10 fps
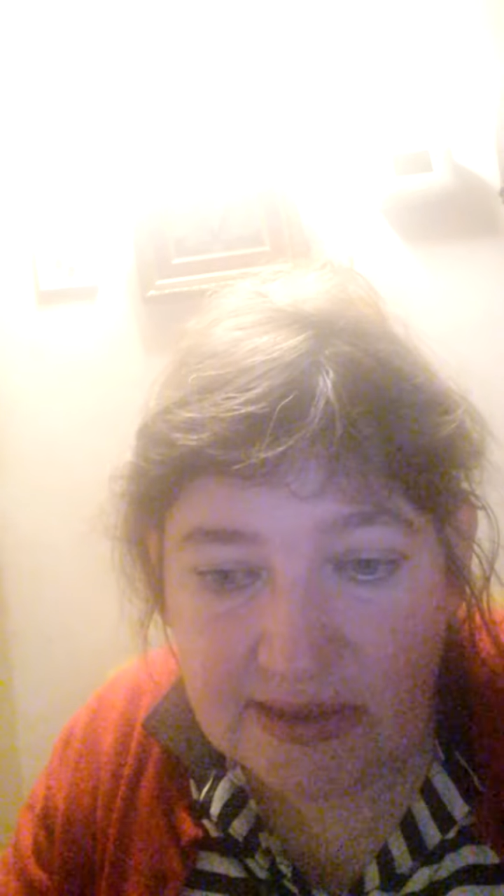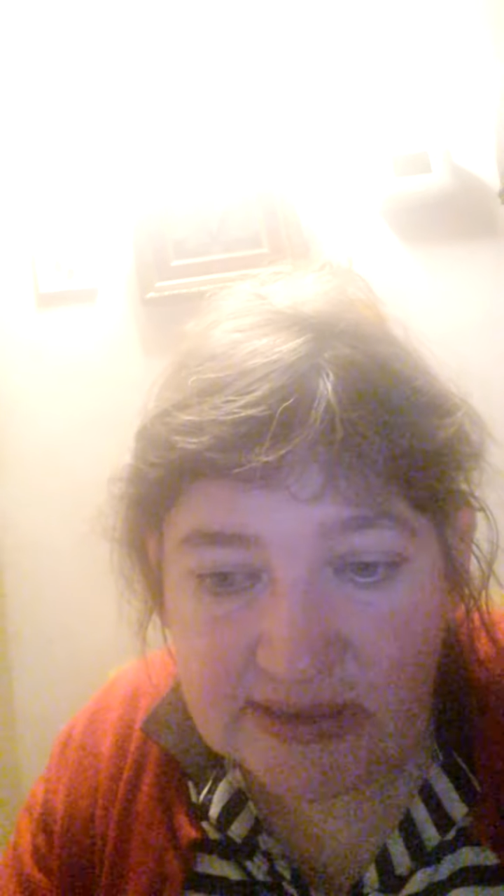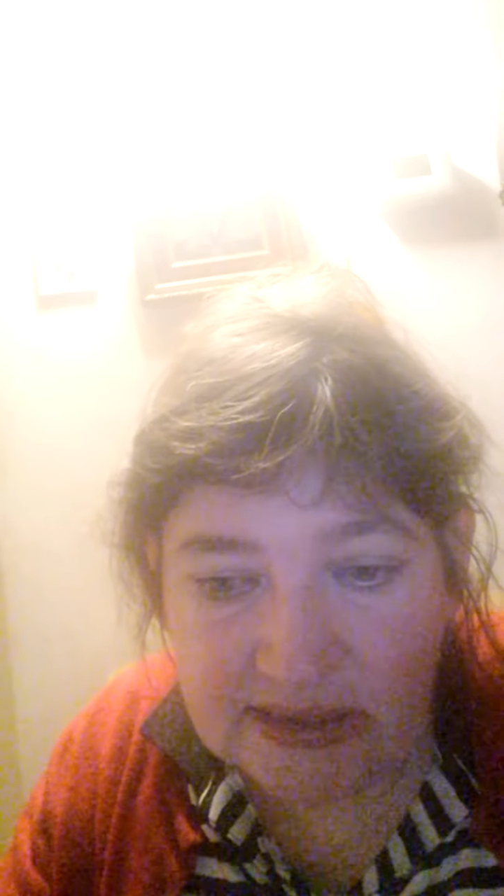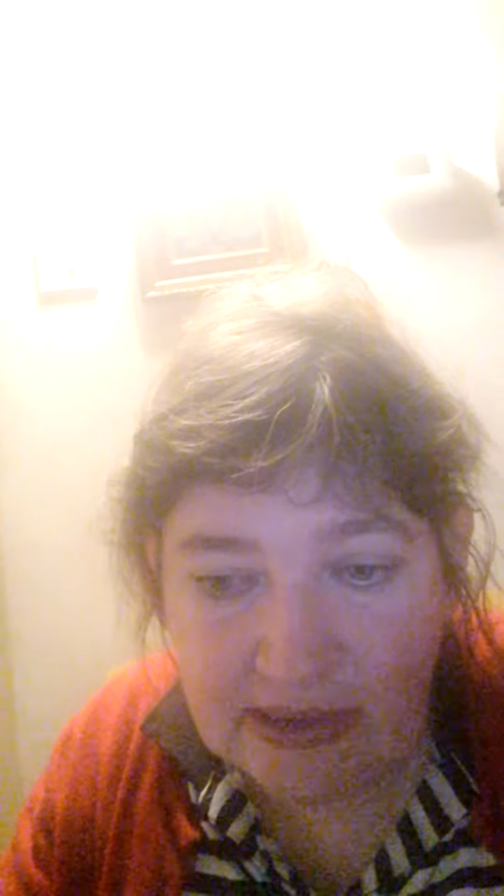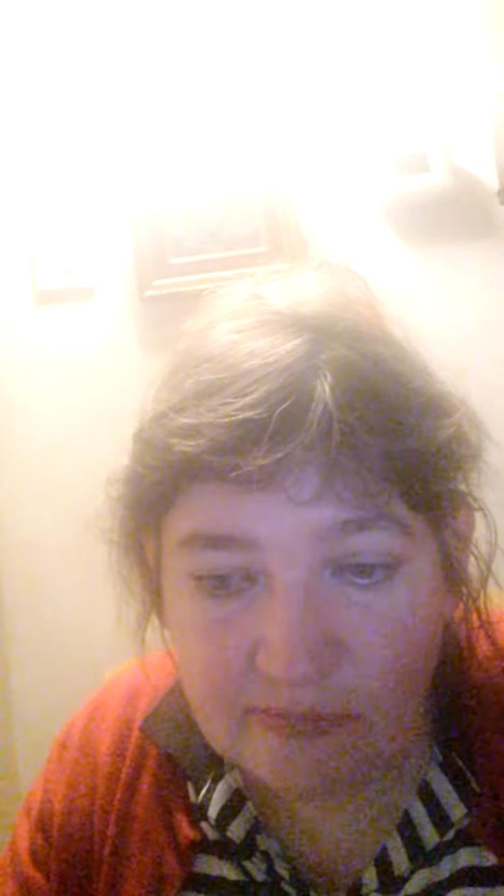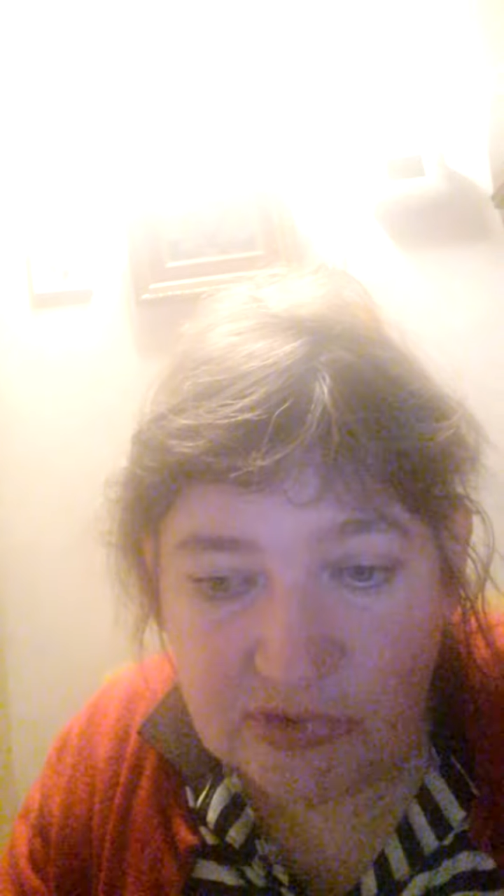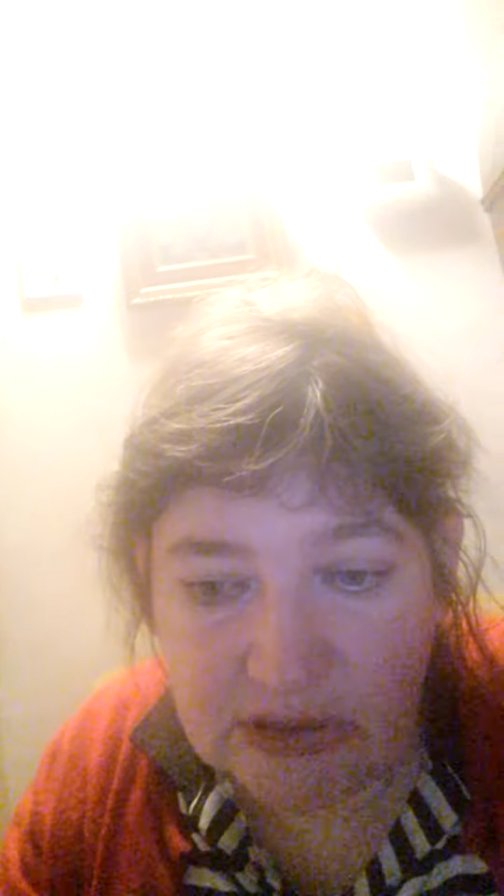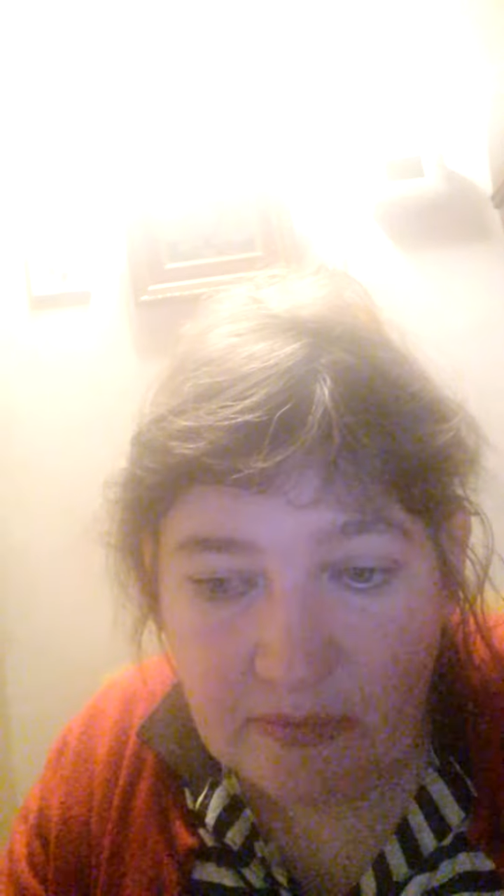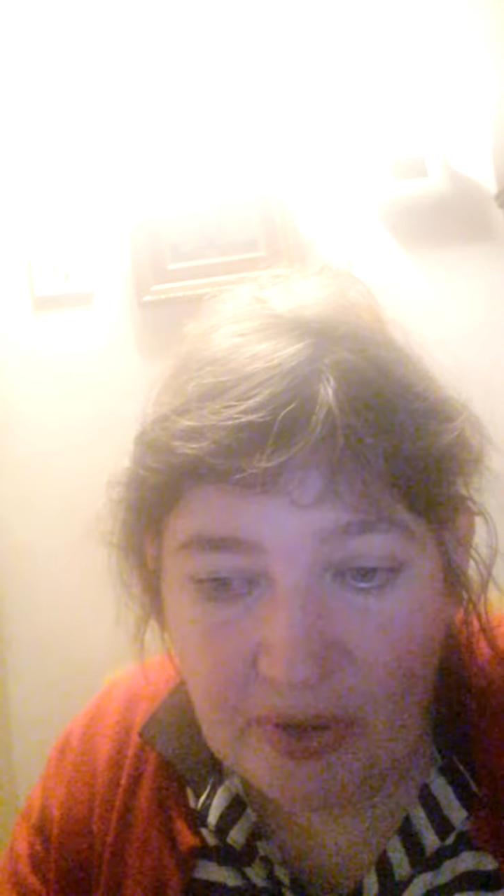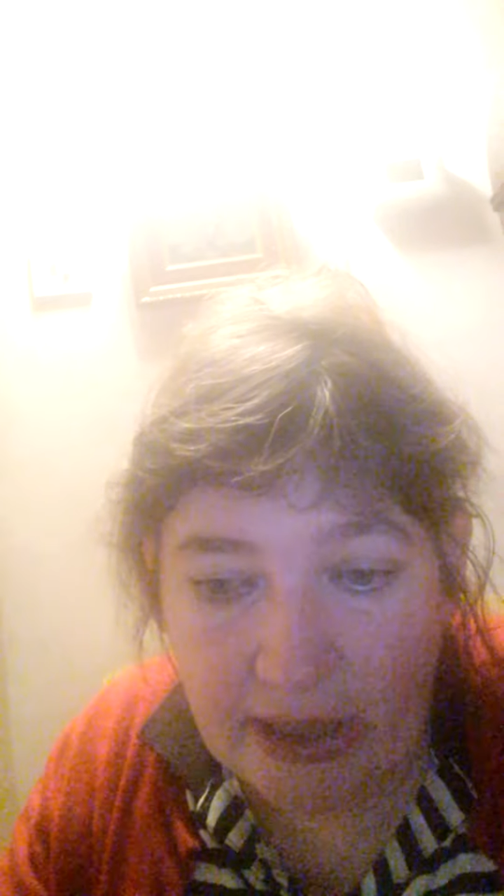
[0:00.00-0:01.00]
seems to
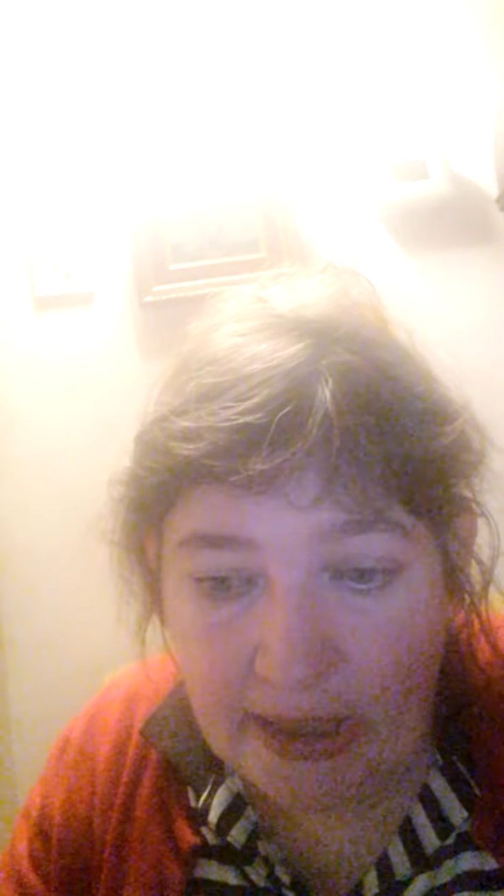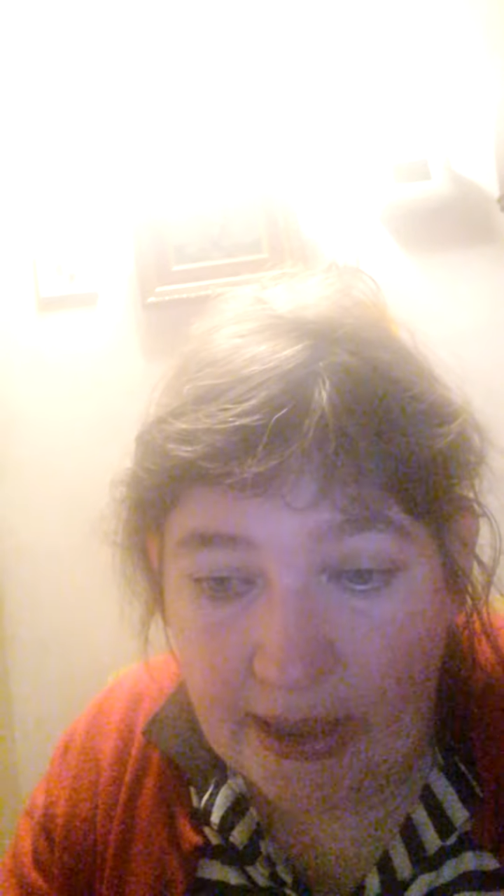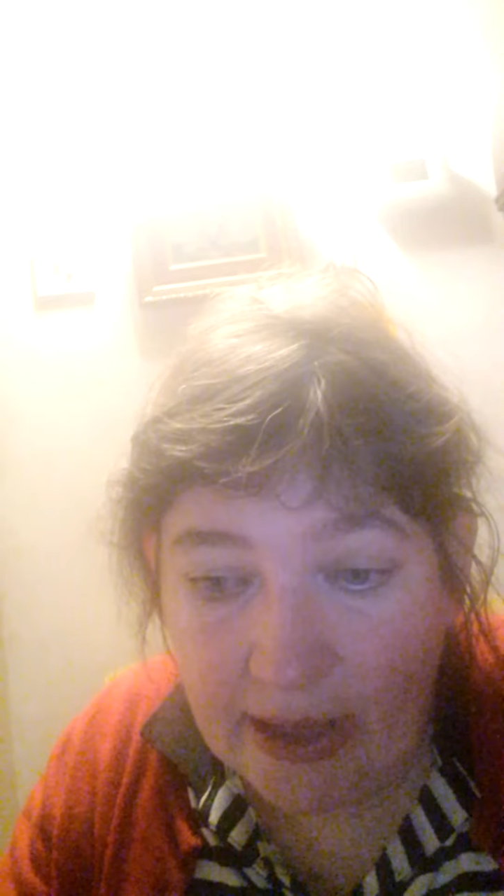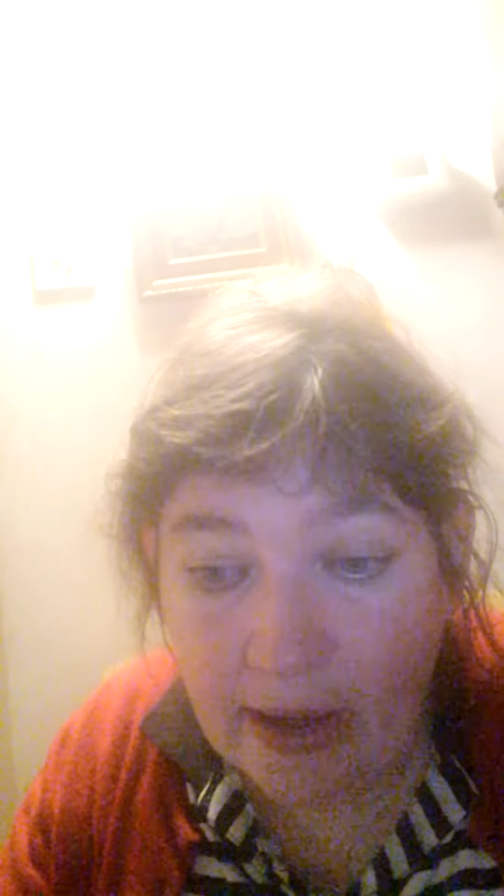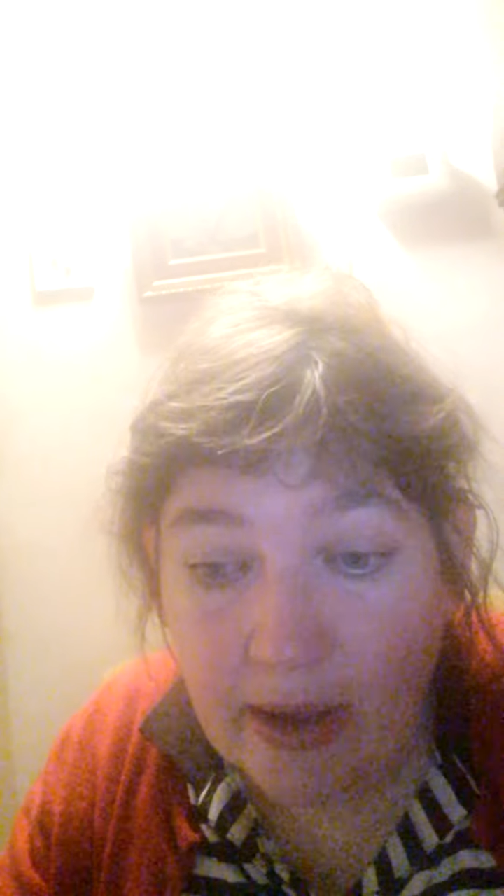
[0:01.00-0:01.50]
be